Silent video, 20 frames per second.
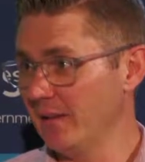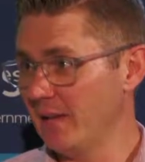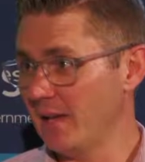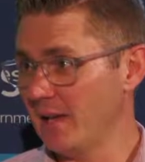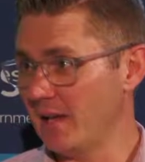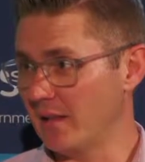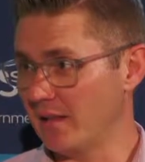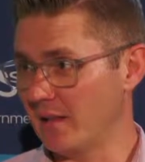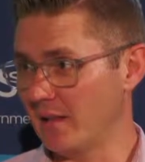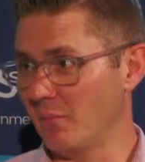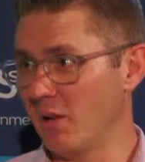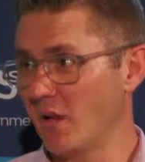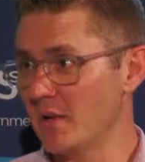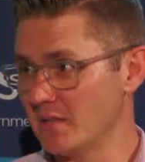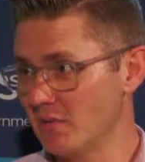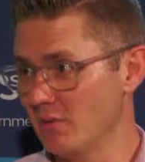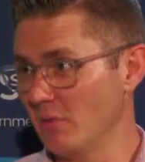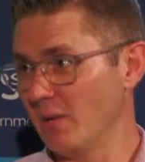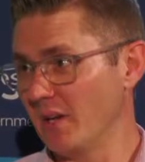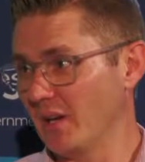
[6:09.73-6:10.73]
And I think most
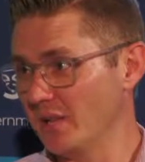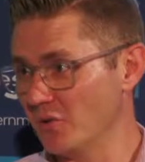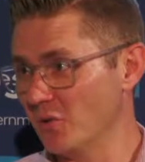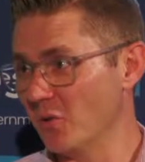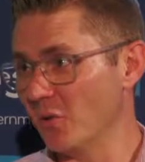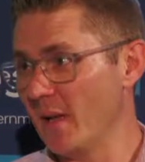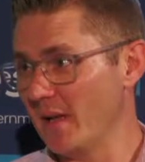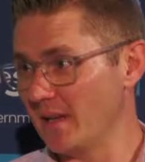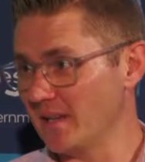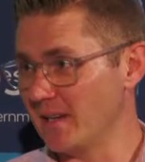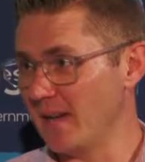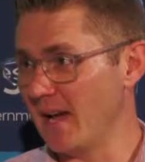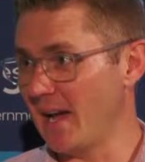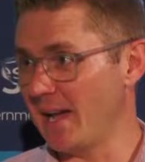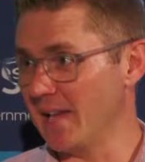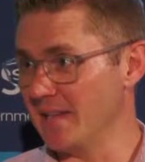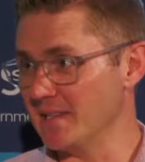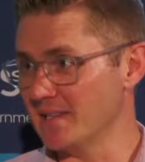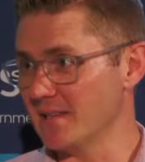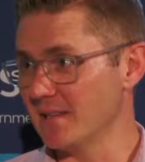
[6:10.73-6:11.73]
of what we're going to talk about
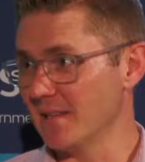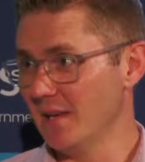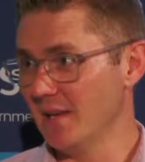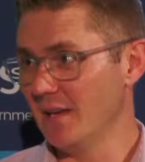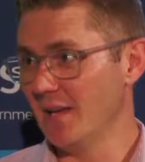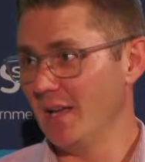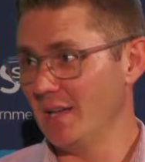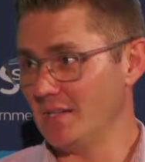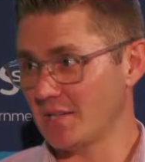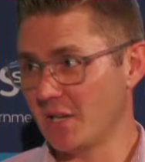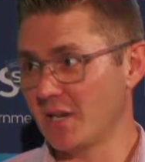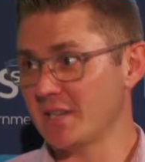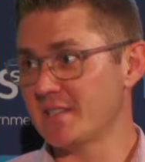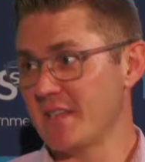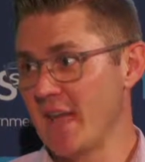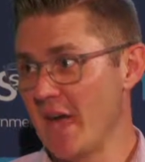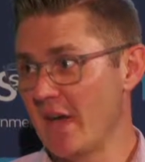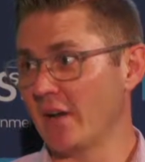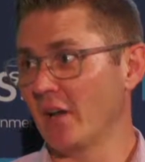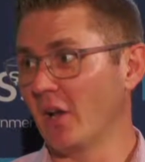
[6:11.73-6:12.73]
today is it's going to
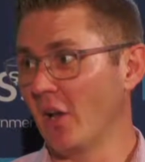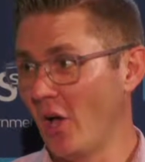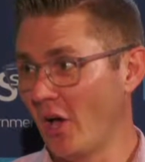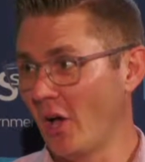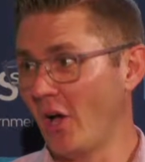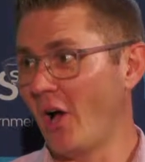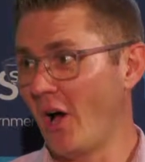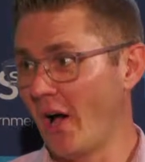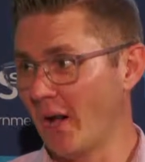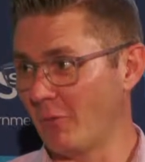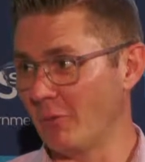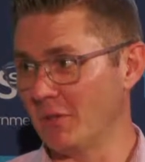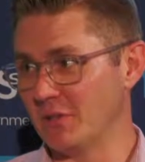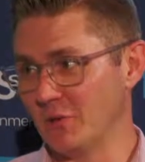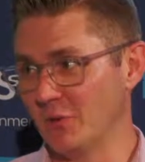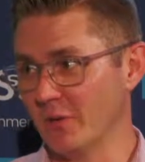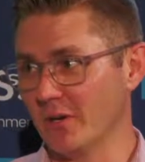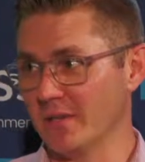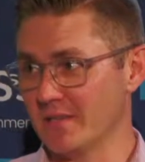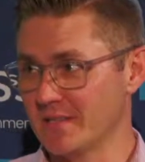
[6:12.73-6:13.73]
sound a lot like we're
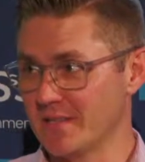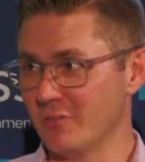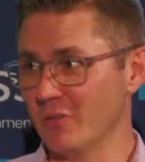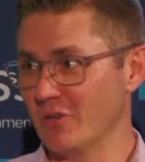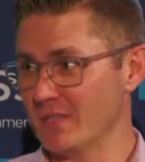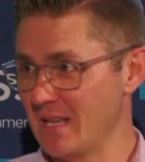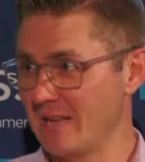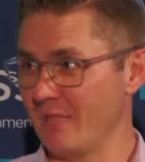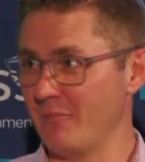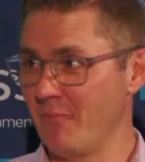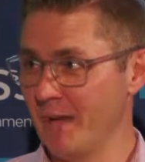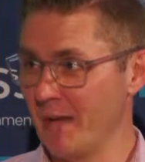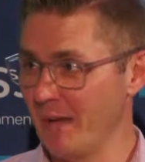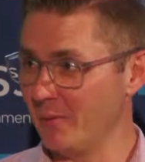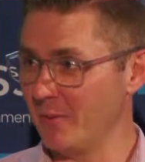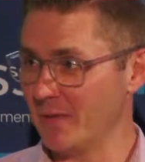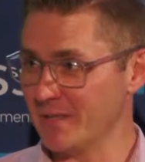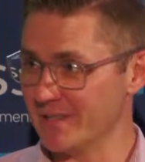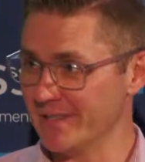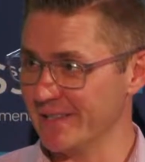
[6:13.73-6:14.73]
talking to someone who's never been in
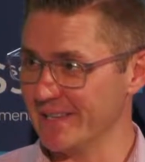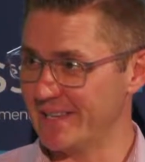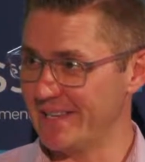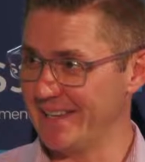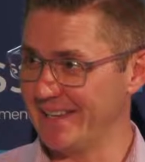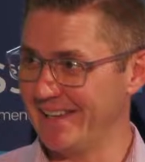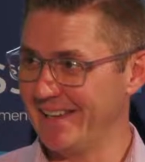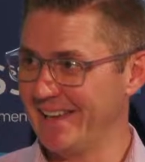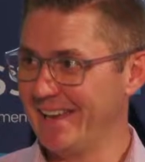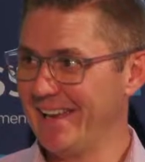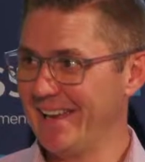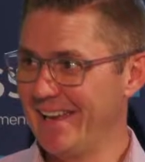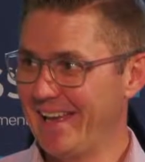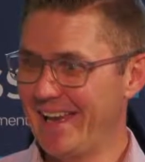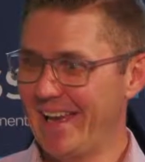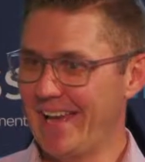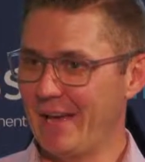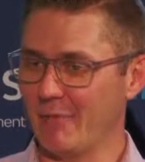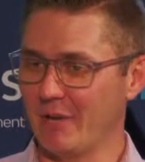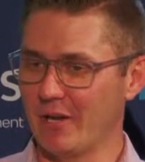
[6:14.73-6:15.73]
business, and
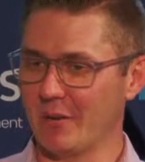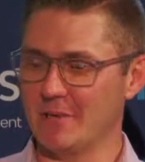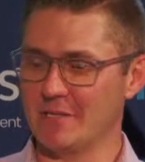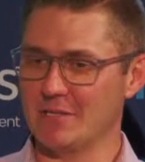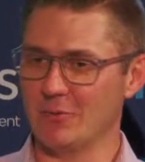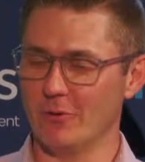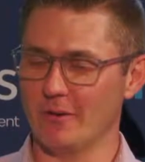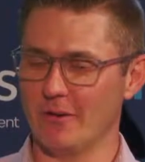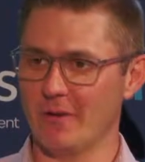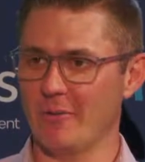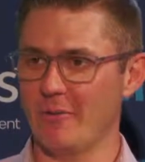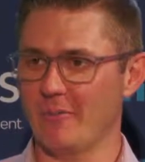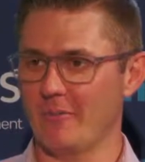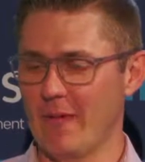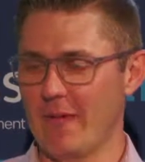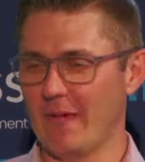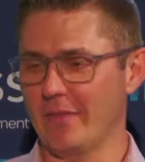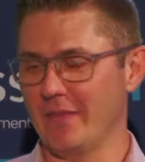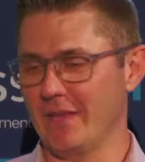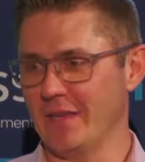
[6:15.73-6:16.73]
we're going to be talking
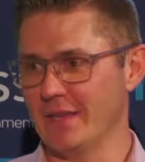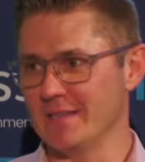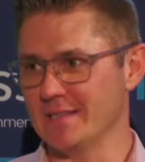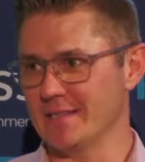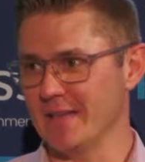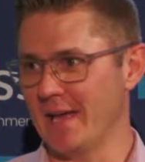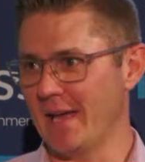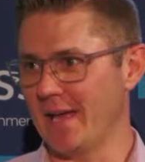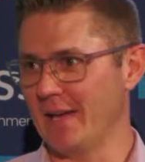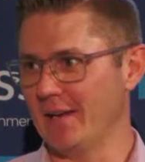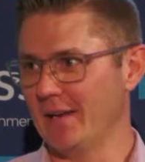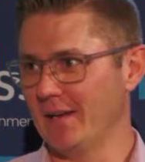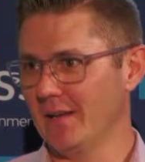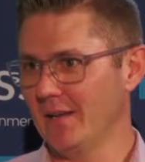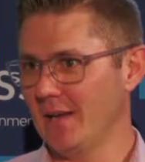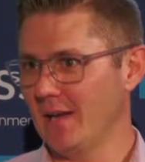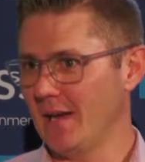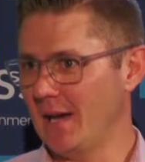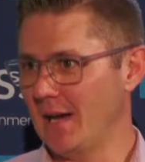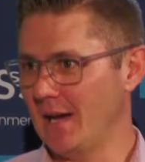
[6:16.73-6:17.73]
about things that
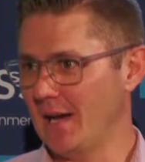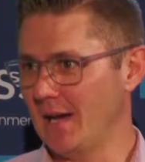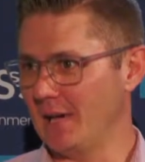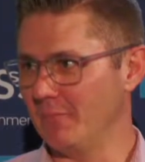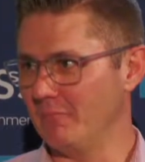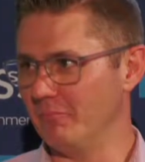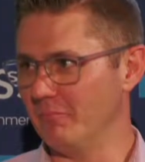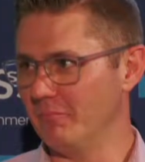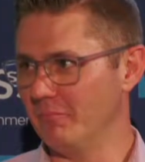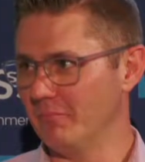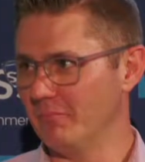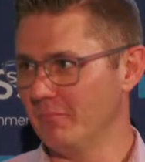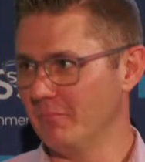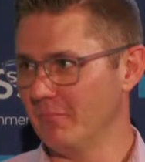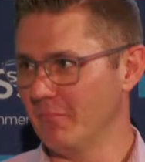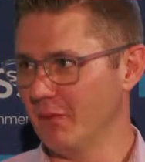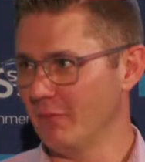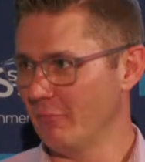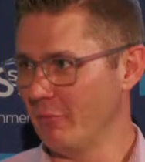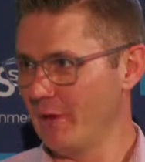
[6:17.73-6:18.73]

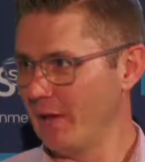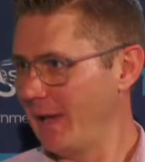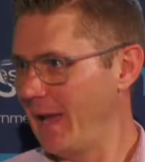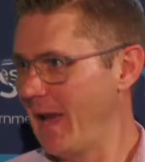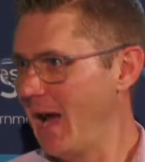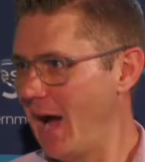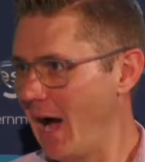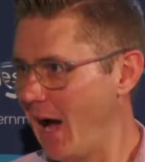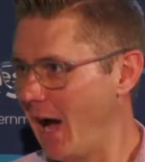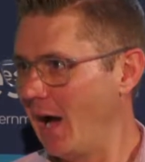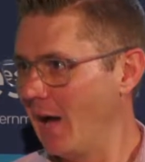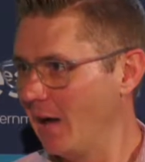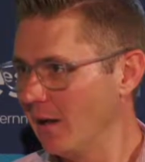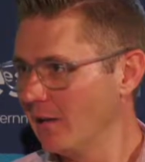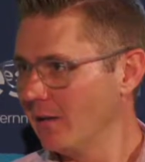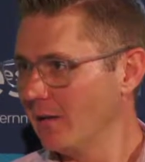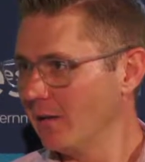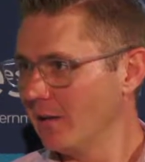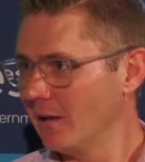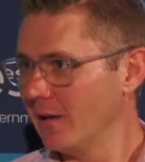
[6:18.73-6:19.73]
really are
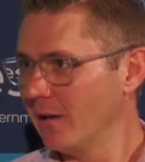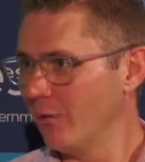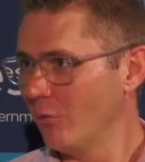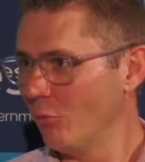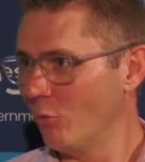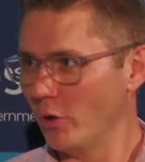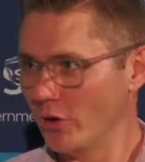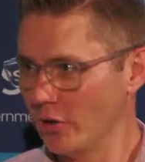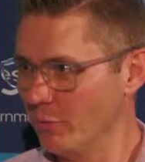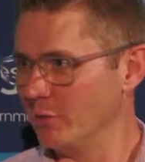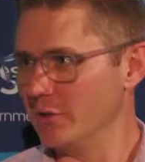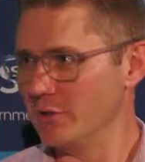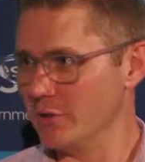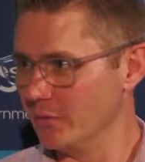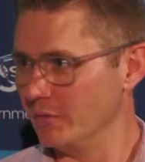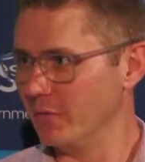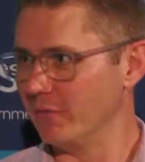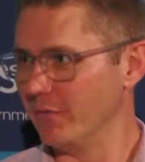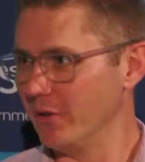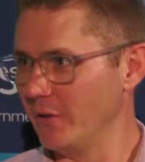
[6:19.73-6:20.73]
what you would
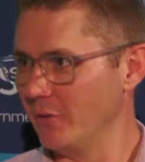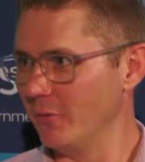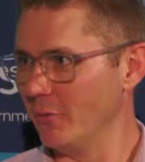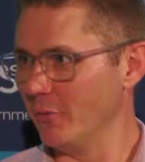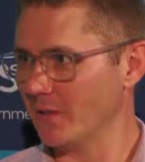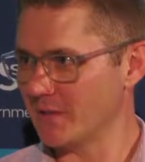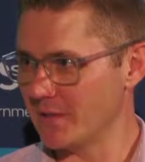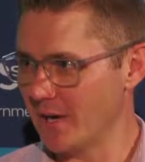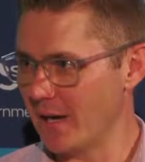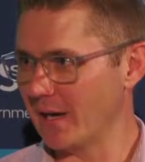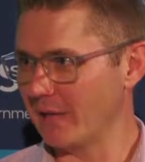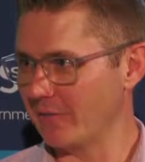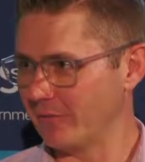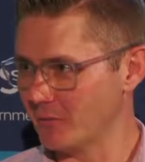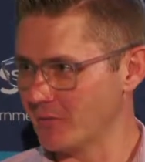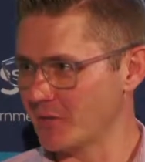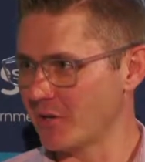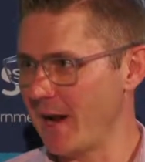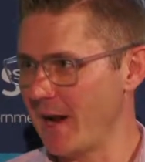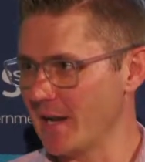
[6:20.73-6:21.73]
do if you were starting from
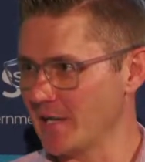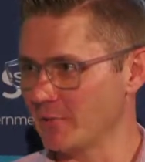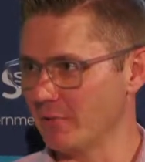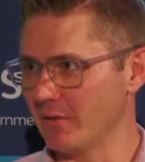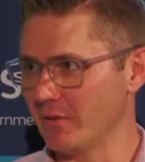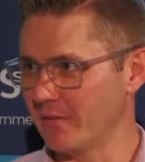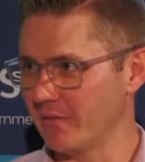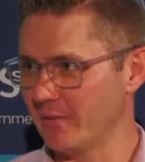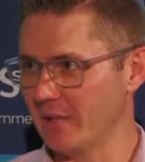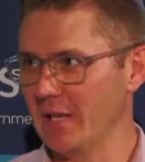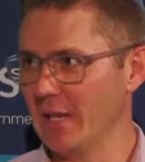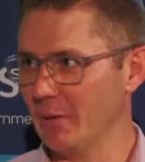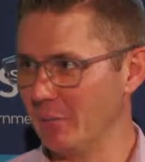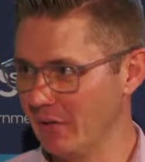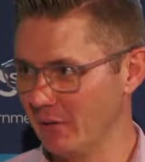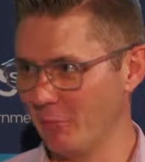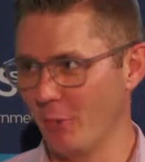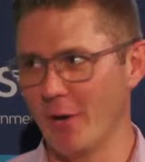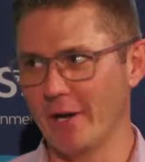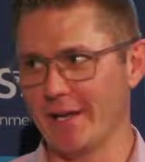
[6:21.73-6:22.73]
scratch with limited working